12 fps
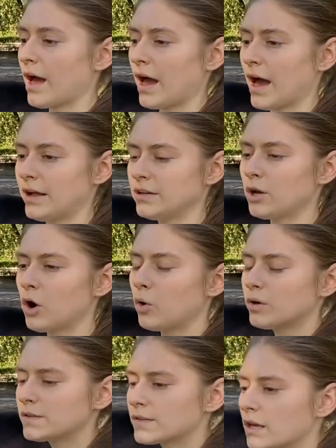And the
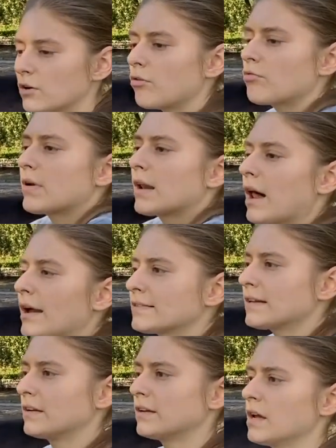horse cannot relax
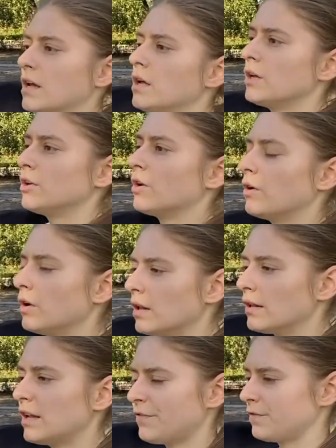and
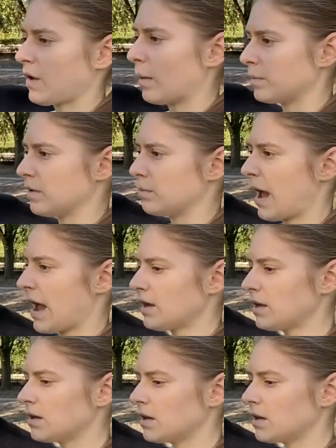lift up the back,